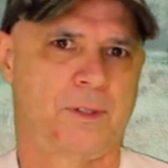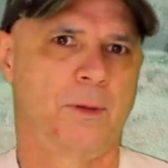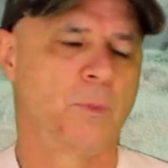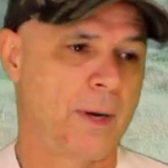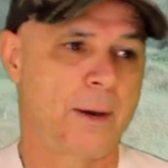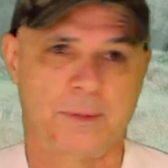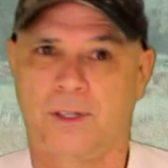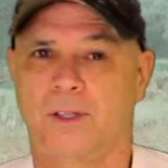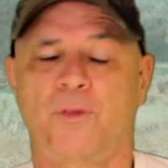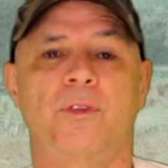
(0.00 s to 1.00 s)
when I was
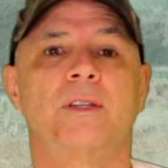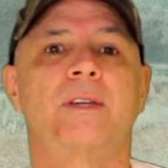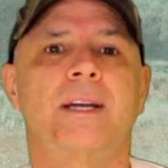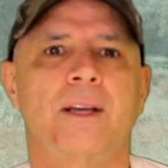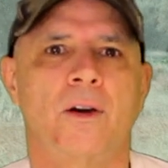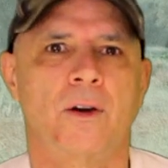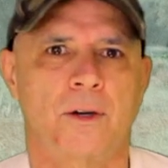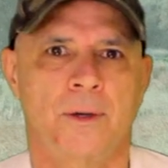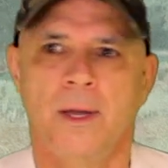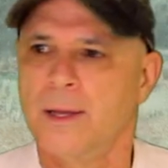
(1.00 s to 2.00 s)
just visiting her,